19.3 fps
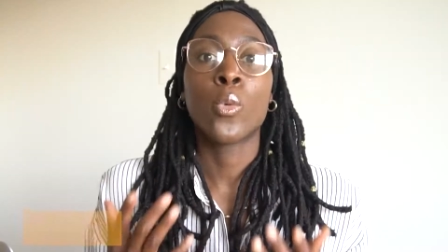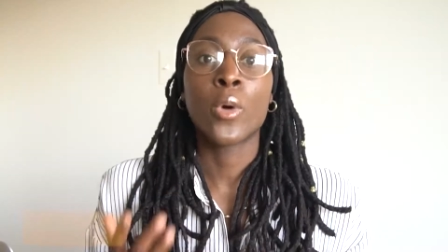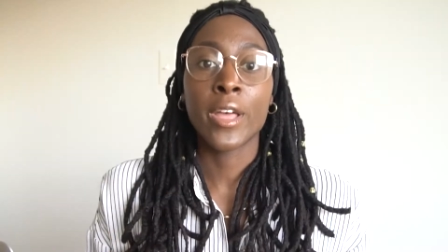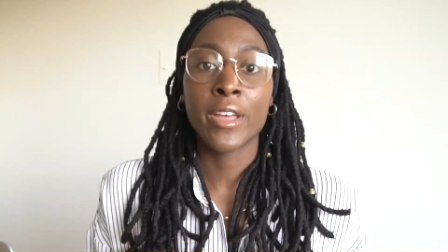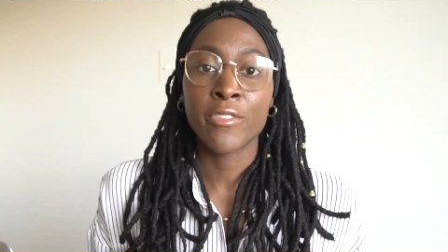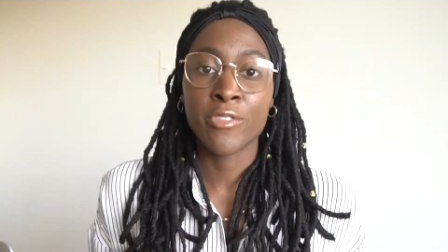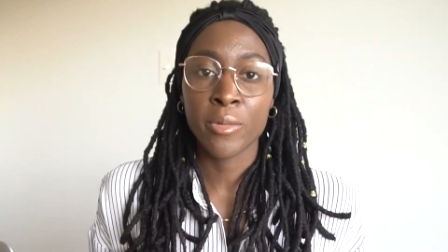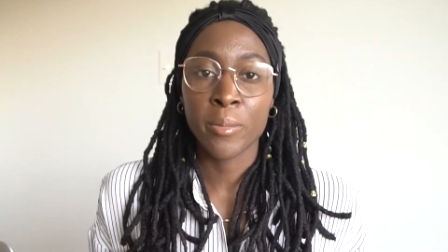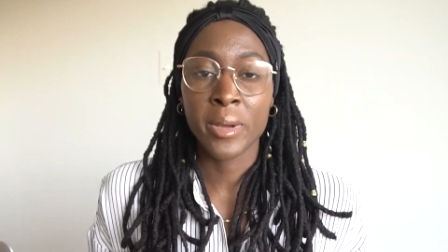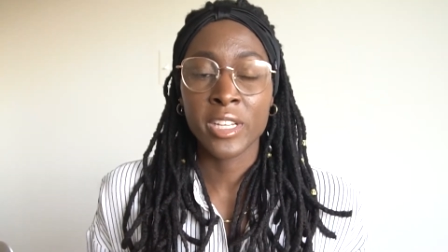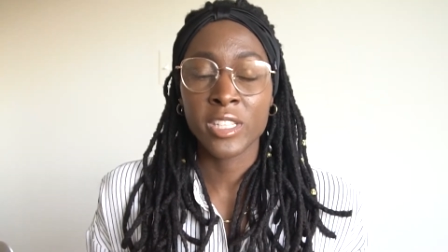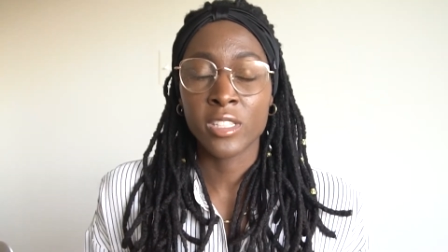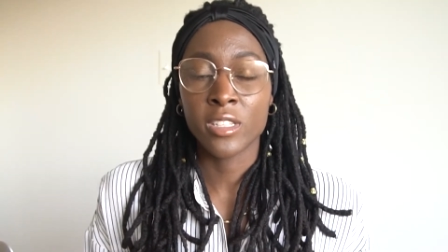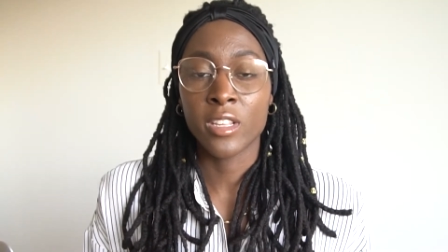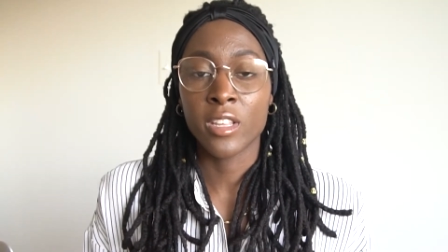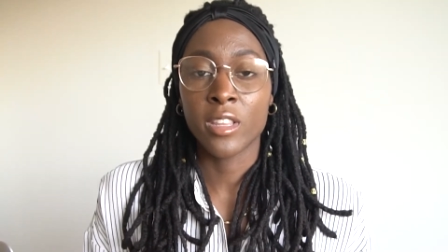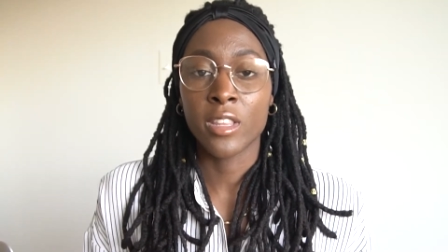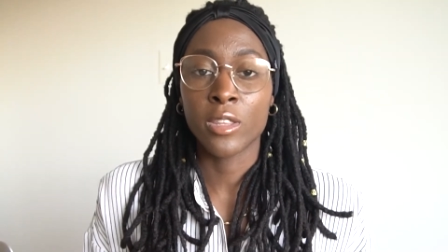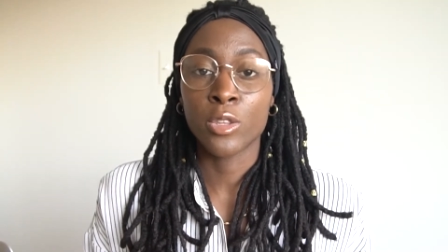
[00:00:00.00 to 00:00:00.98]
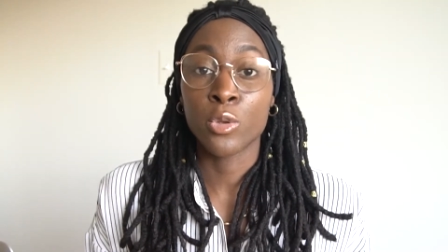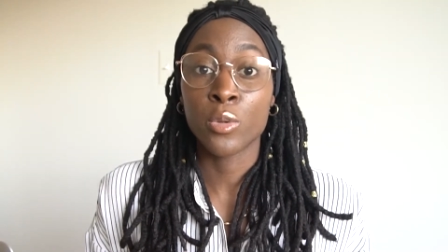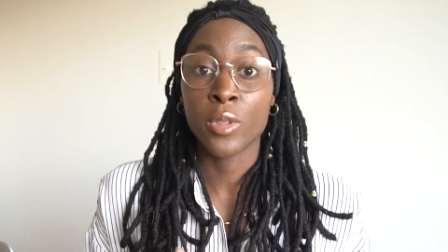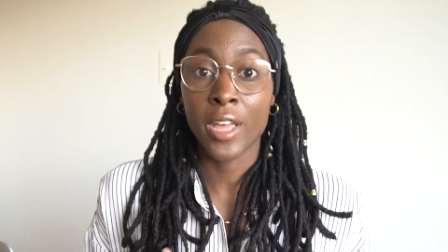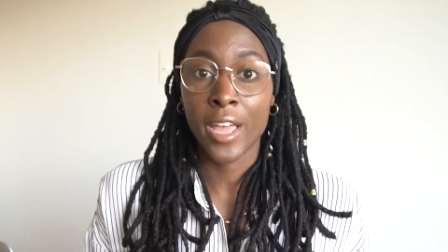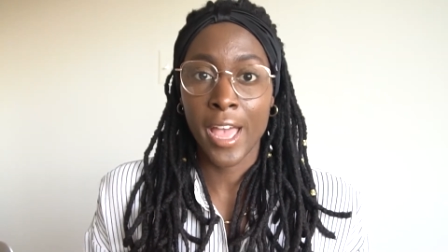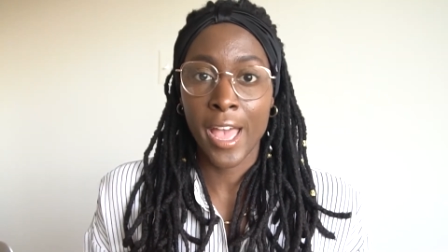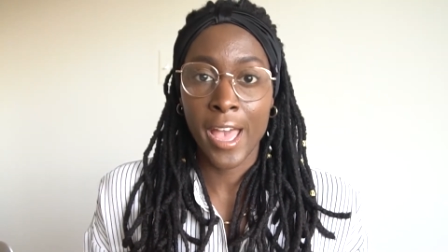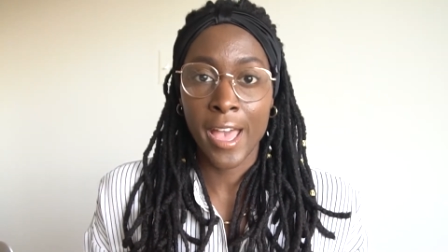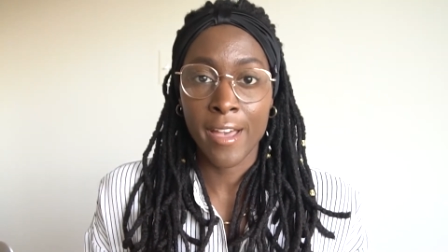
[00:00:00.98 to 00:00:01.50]
what information do
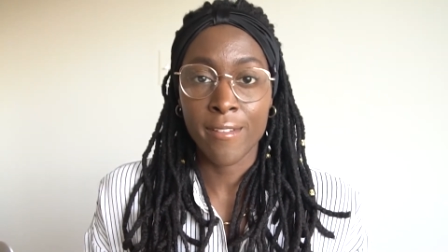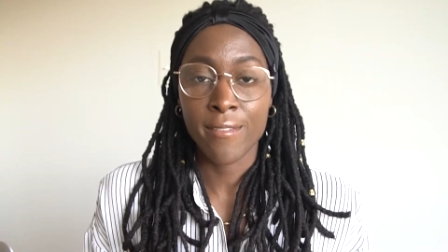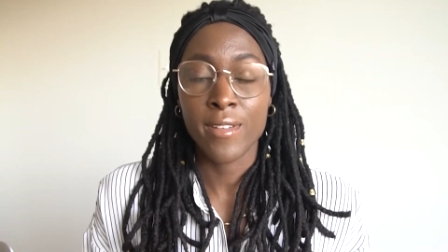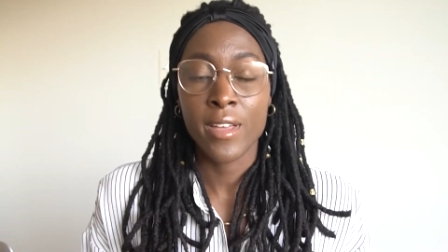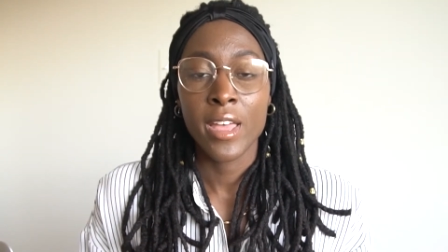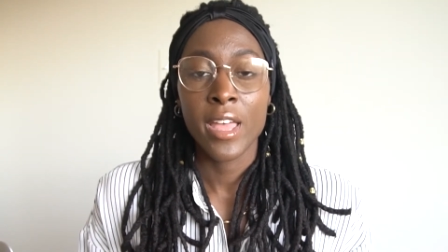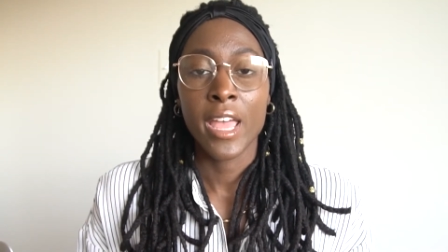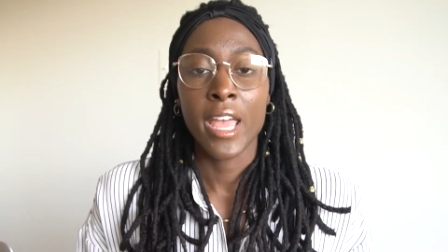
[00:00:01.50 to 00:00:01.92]
they have,